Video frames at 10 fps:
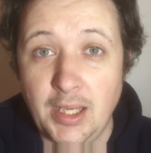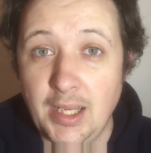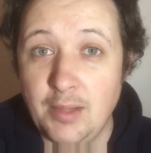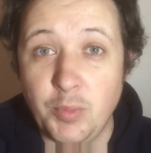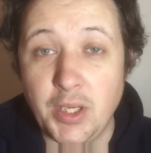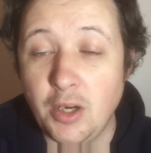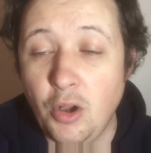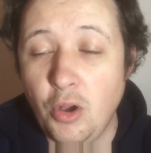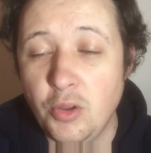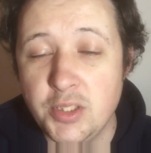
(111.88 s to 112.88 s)
And we got
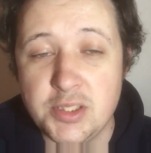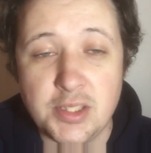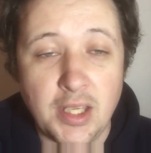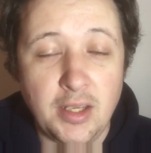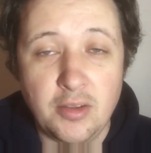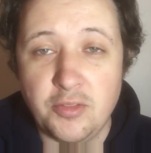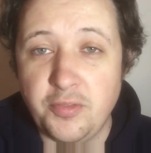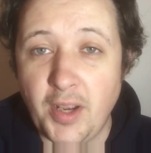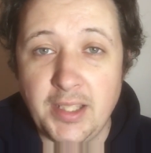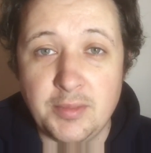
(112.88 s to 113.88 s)
all this
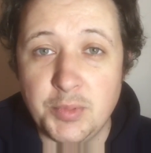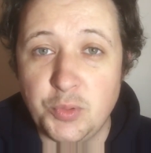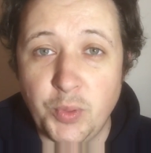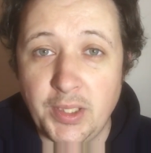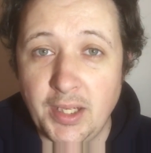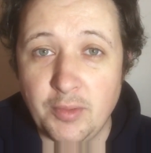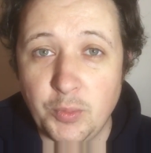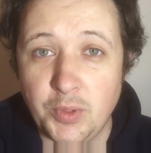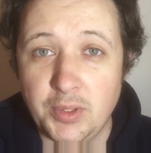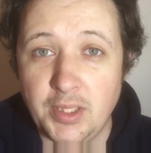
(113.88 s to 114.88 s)
fighting between
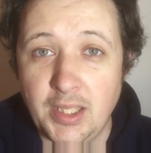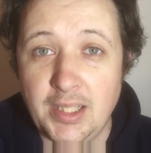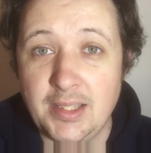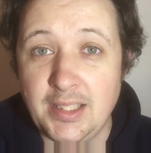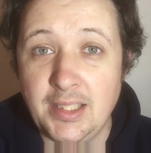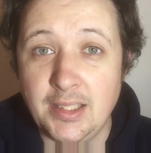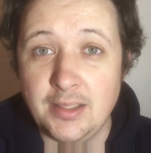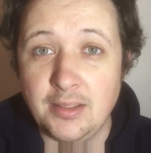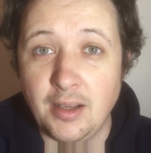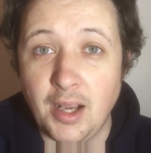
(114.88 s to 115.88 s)
everyone. And in the
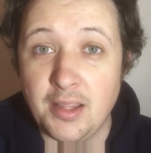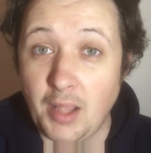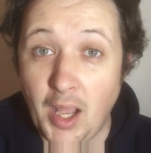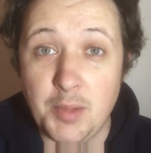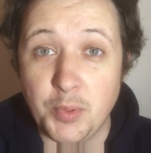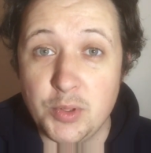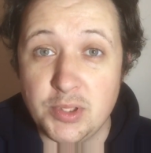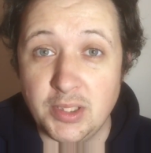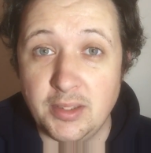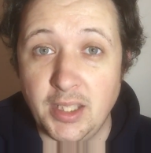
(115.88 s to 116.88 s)
end, I
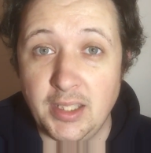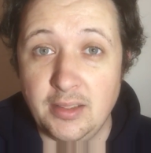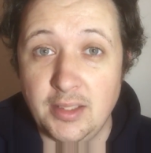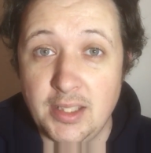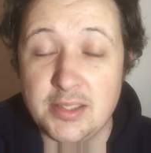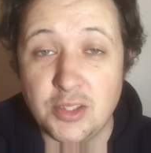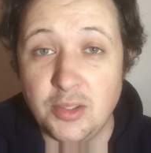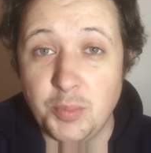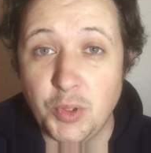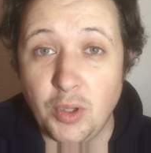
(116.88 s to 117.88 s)
personally think it's going
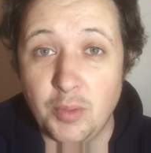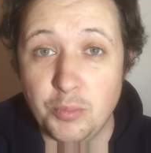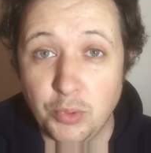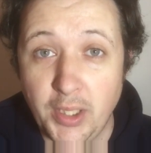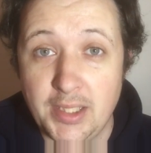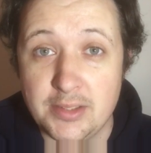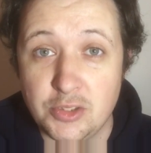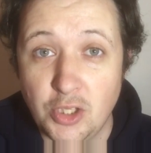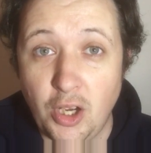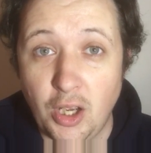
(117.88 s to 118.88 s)
to become Bran's
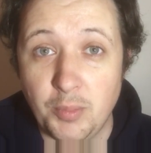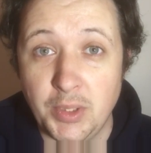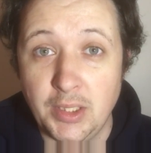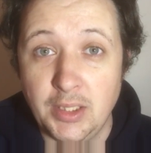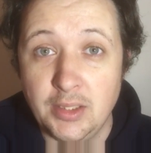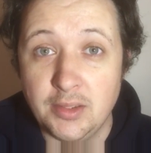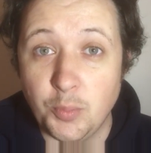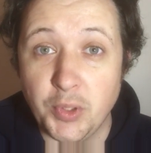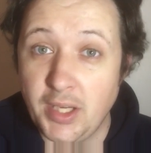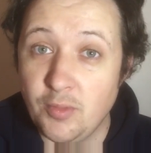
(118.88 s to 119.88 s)
job to
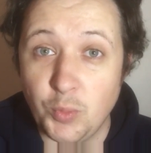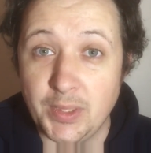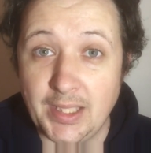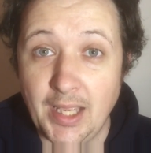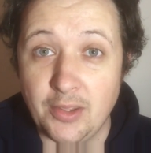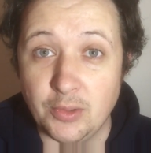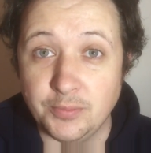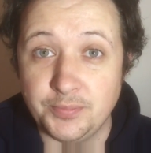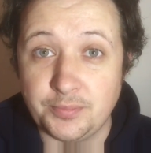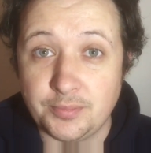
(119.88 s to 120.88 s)
bring everyone together.
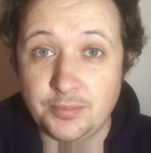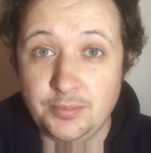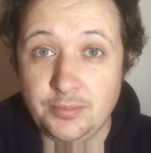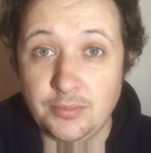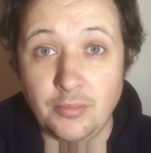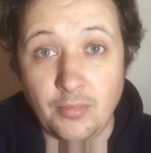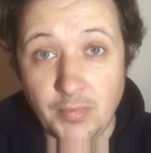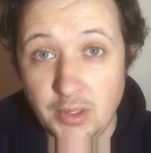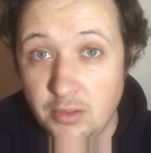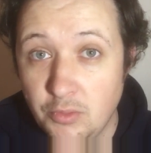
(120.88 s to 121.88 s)

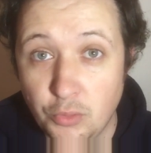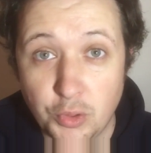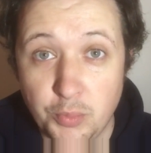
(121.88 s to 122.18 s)
Through